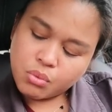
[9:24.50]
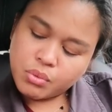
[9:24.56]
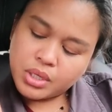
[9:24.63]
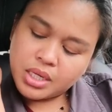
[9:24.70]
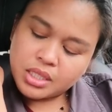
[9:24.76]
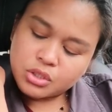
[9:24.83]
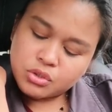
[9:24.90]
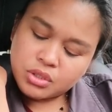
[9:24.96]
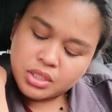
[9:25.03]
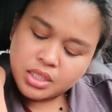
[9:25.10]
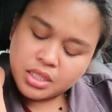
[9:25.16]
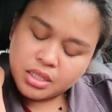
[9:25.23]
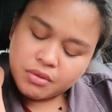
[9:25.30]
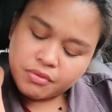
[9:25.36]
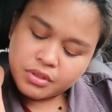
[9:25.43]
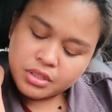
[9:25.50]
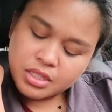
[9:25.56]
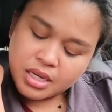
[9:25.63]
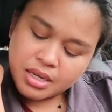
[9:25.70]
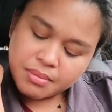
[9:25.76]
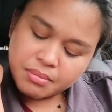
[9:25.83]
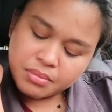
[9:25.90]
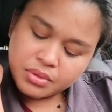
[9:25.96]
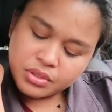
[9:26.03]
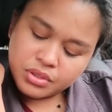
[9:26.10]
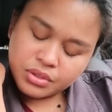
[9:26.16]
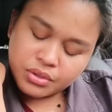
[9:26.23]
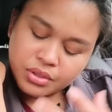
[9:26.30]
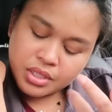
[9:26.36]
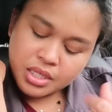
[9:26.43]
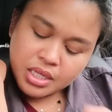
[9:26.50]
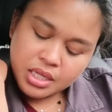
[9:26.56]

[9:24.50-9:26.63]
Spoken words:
Well, actually, every time, you know,